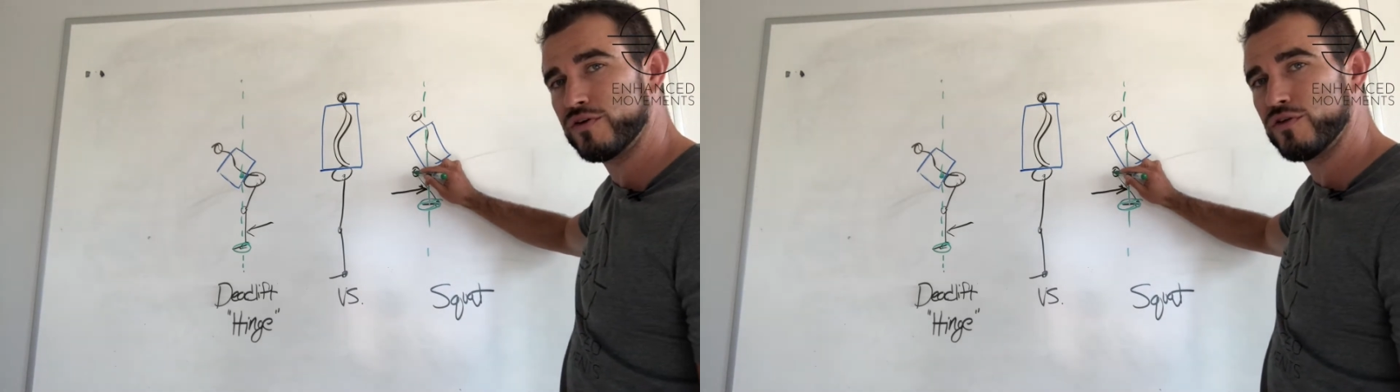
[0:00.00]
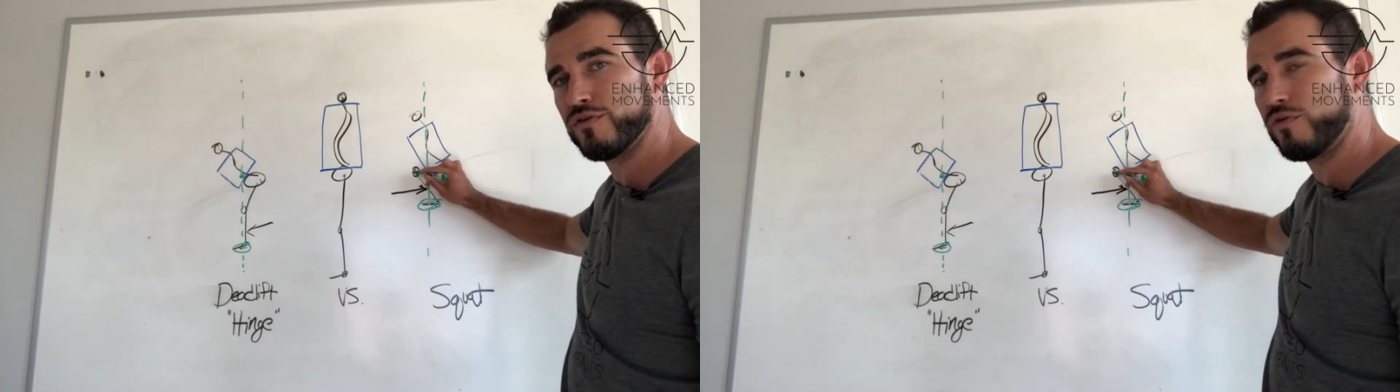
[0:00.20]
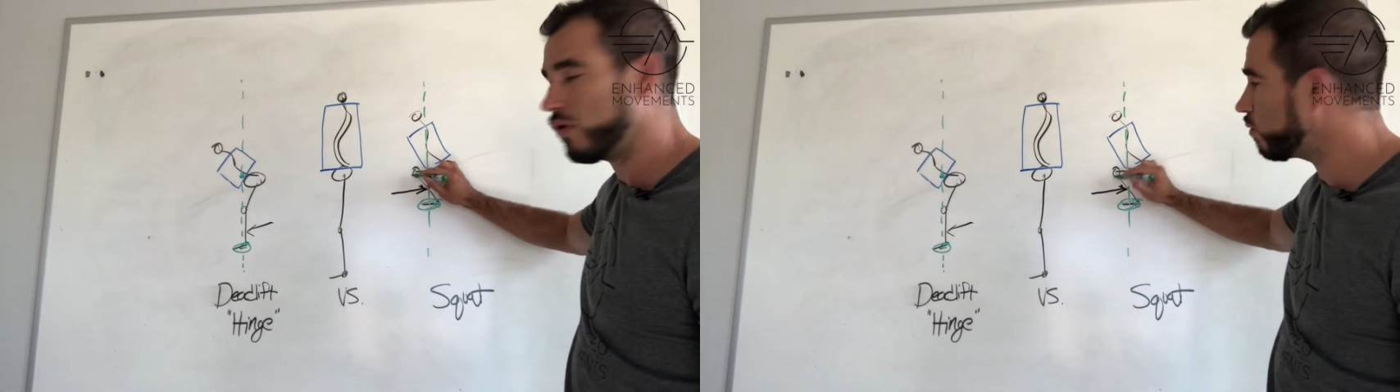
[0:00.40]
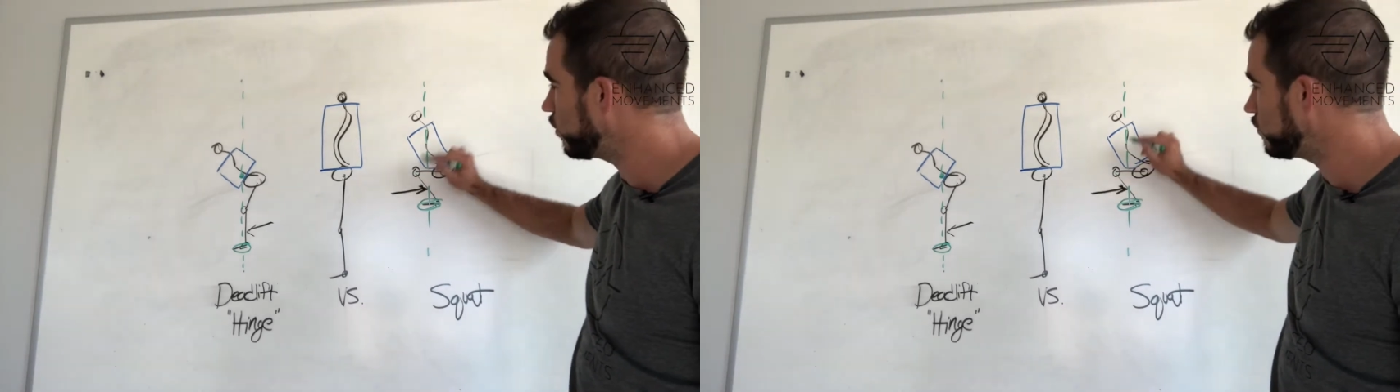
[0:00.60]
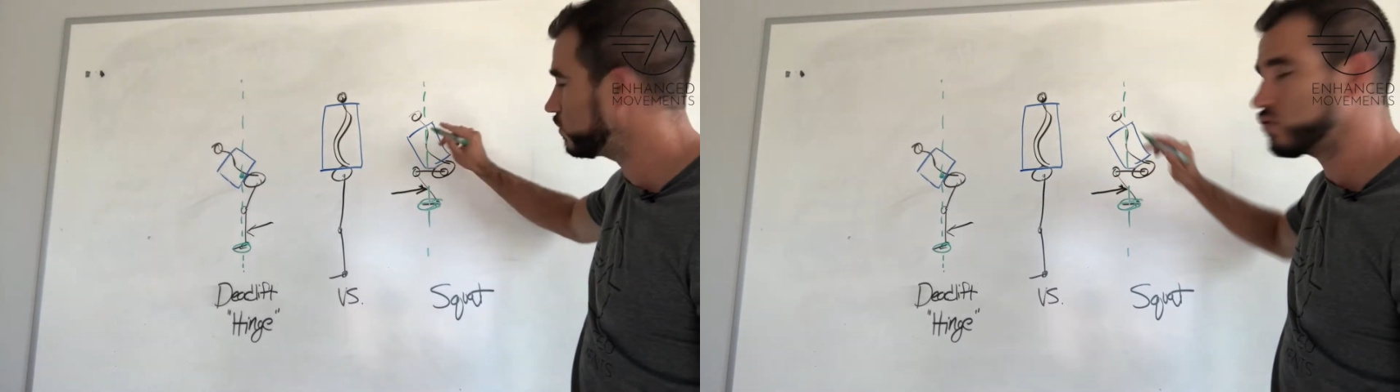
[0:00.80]
further
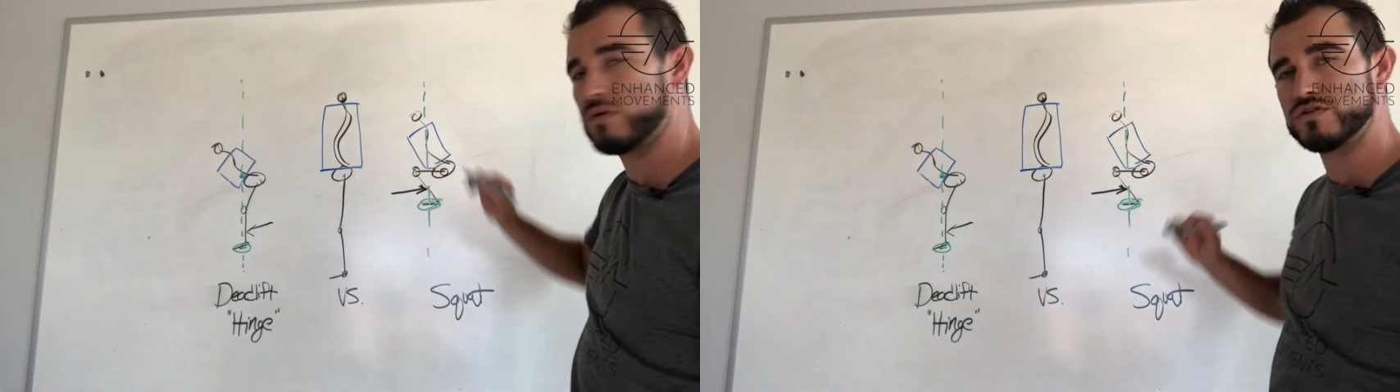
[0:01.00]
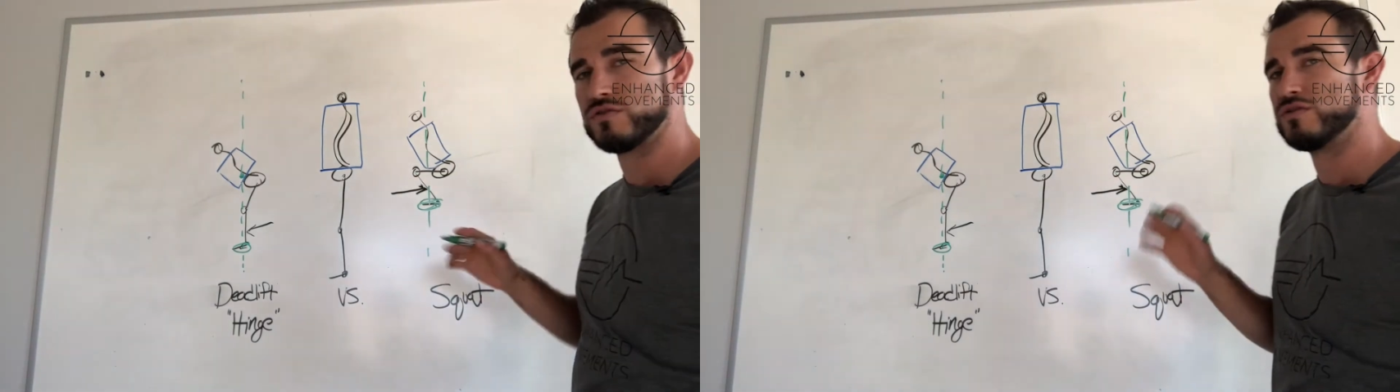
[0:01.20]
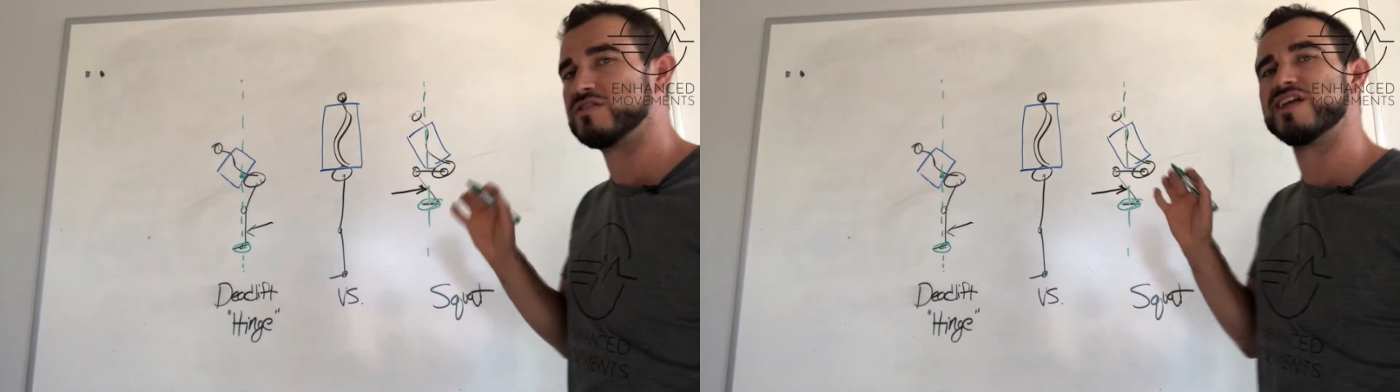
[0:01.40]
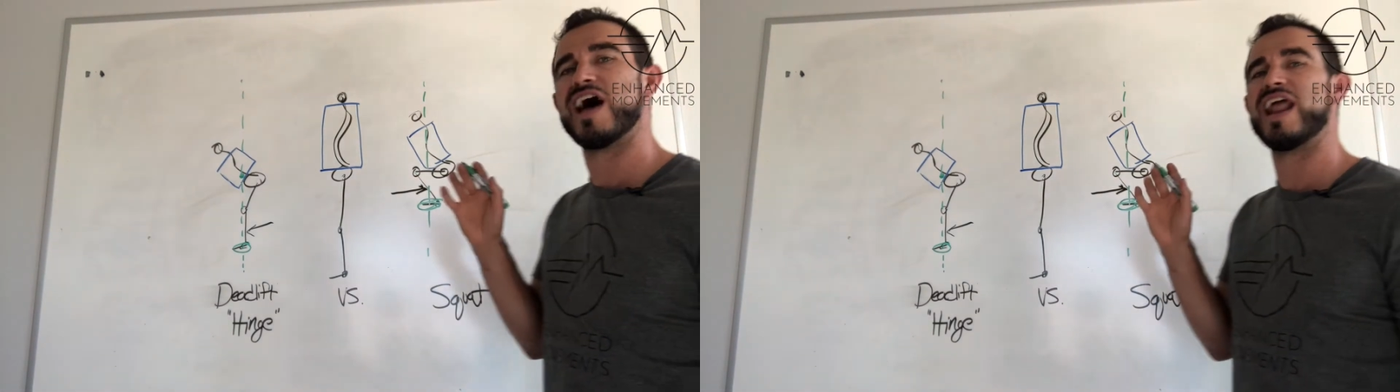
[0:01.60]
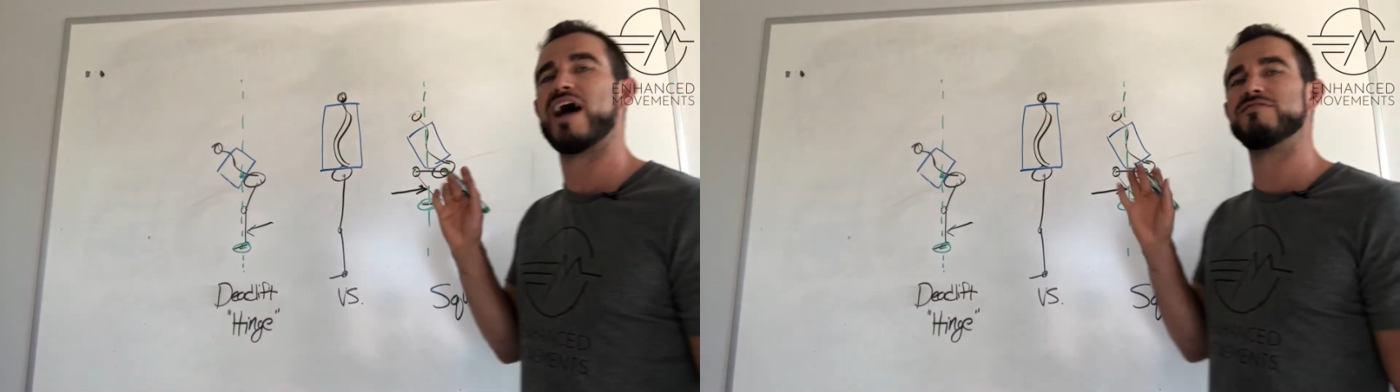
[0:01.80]
forward, the torso does
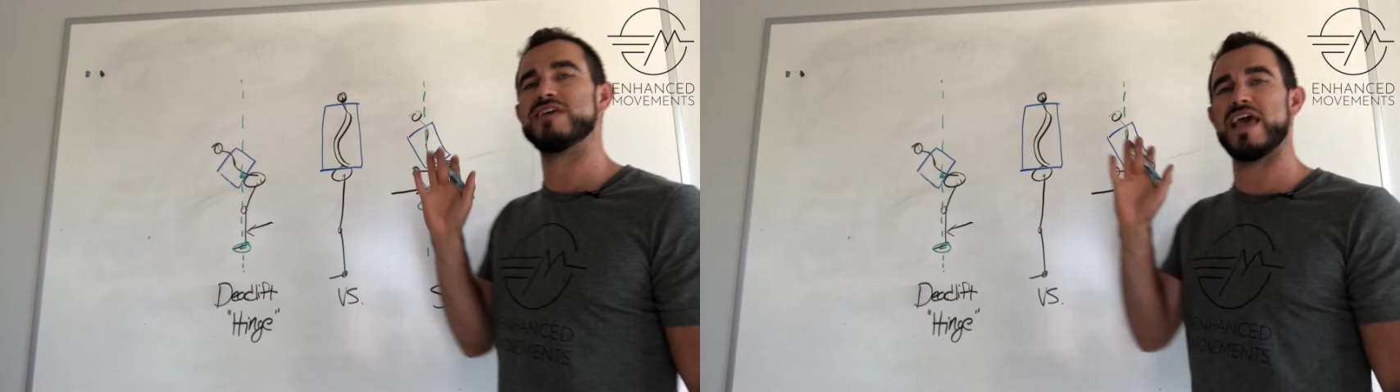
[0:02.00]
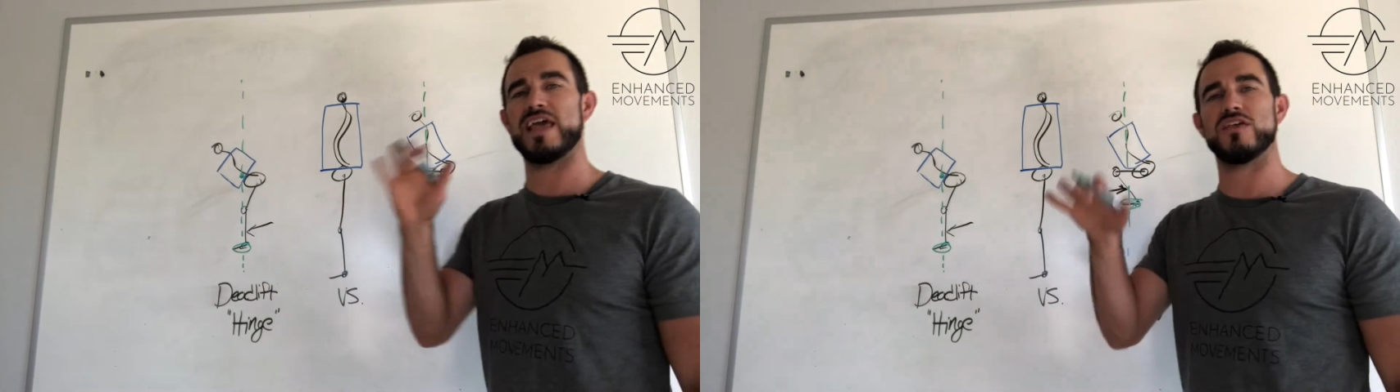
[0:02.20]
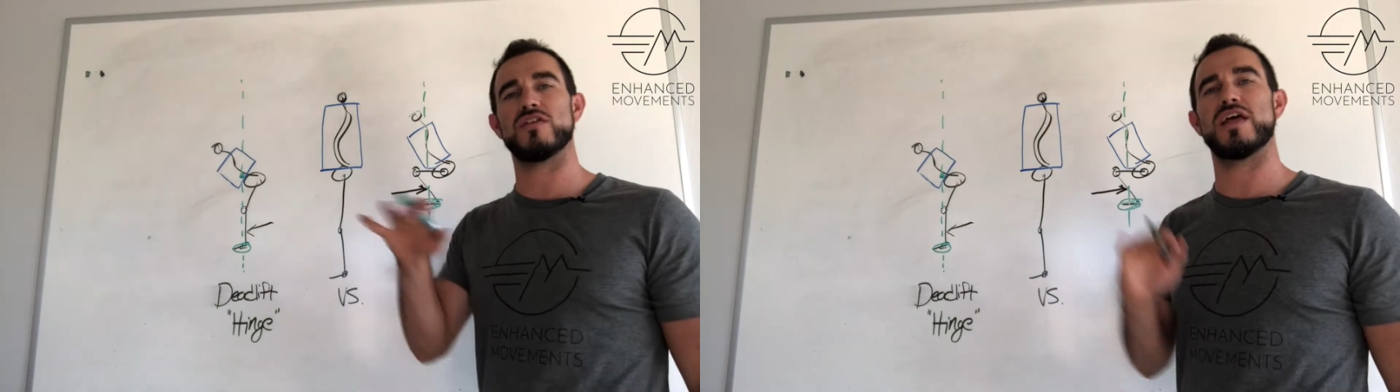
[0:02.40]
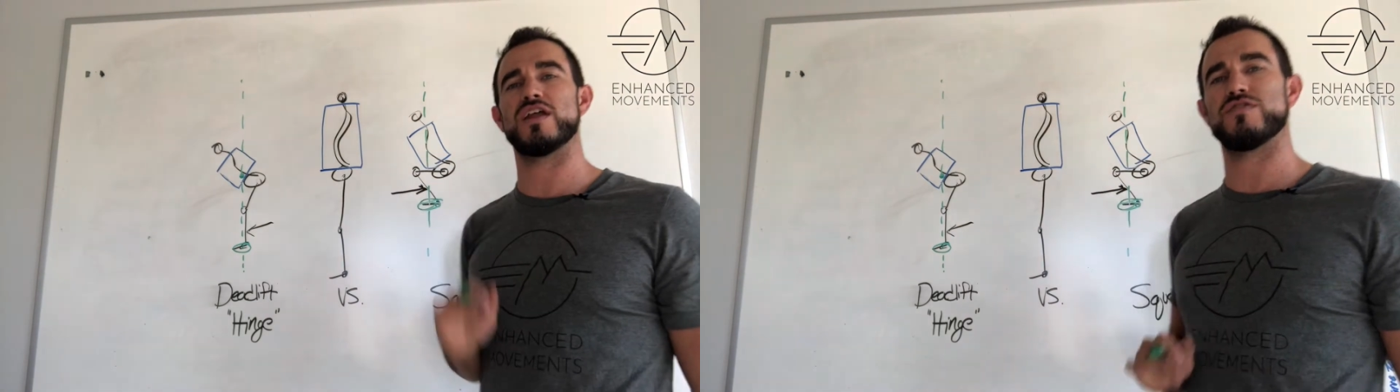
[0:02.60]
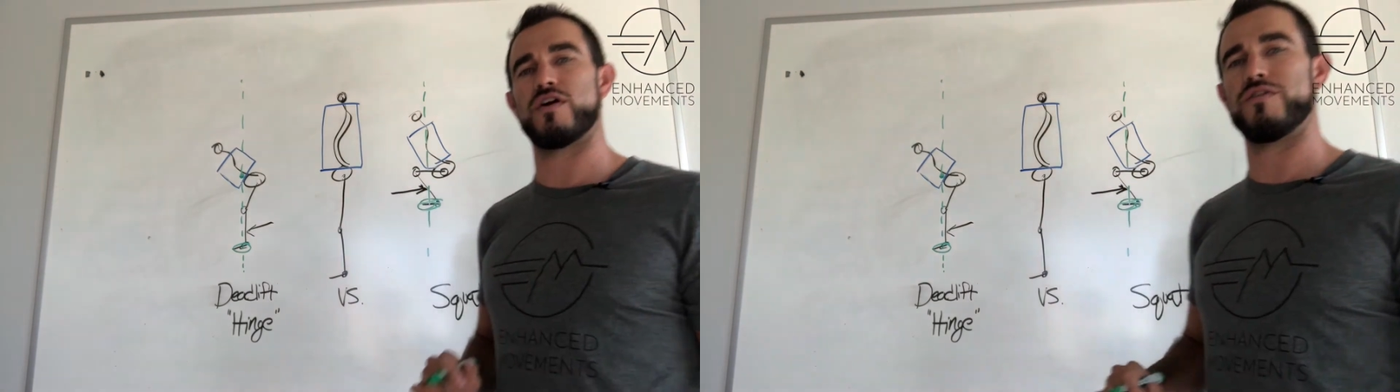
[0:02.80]
not have to angulate
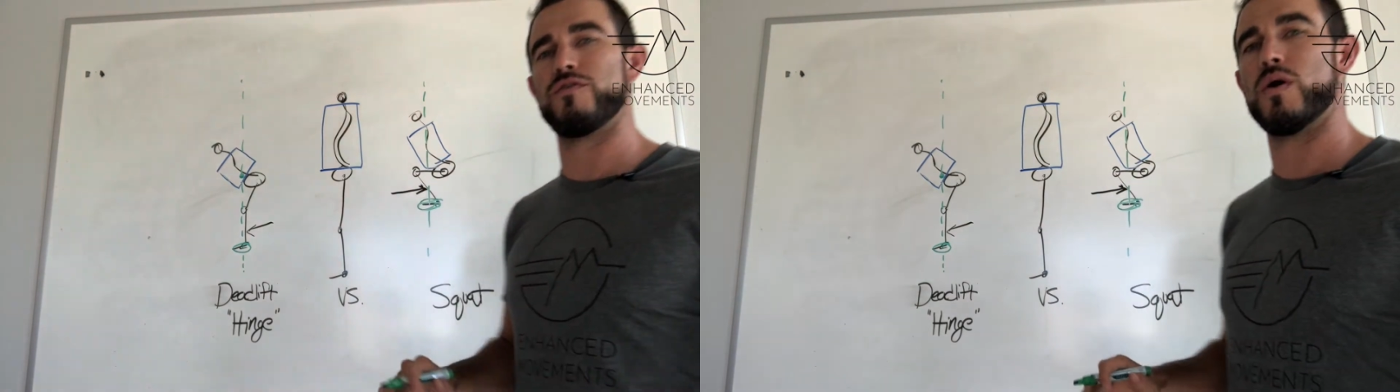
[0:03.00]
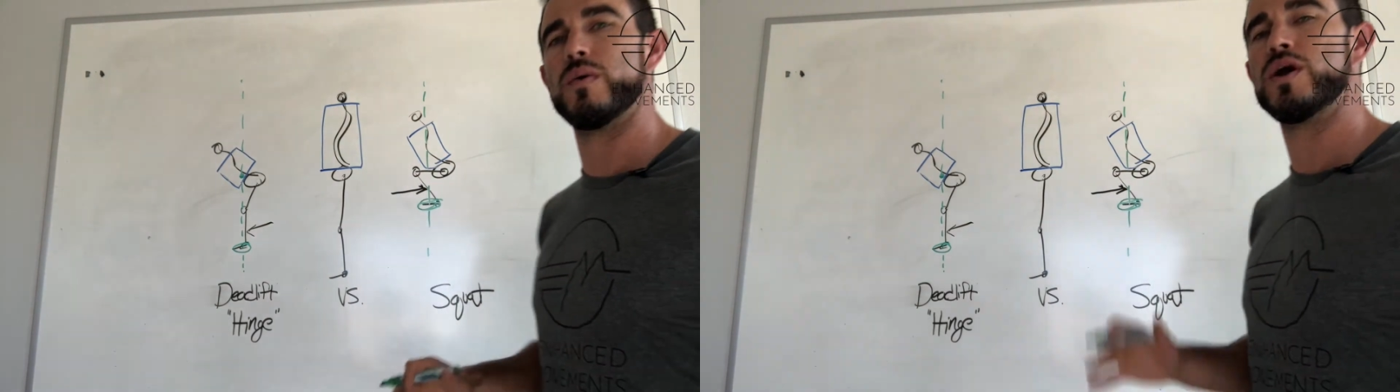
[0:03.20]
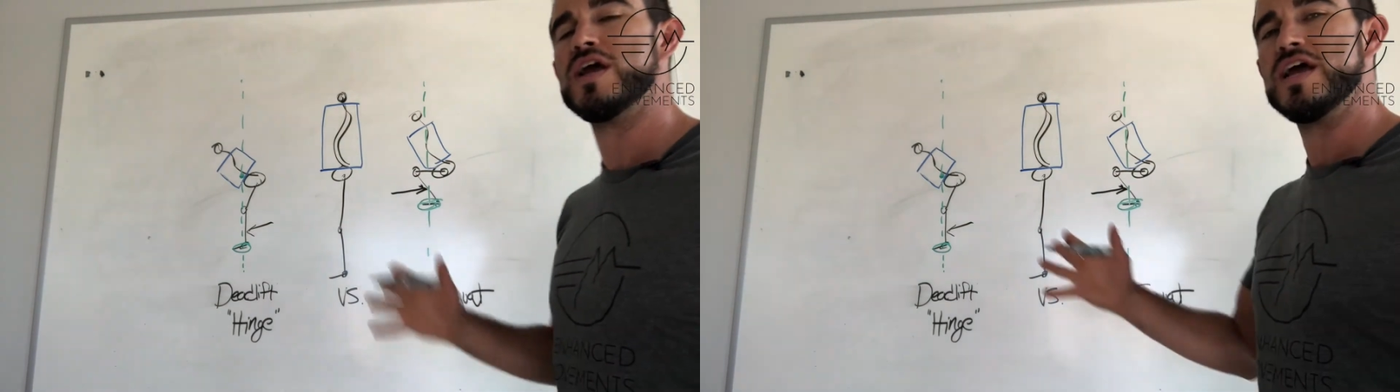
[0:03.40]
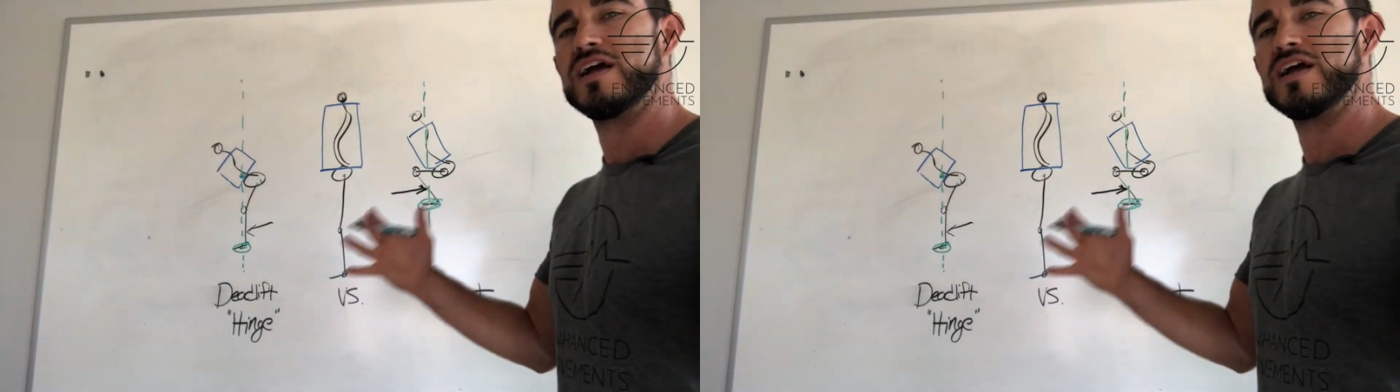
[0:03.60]
as far forward,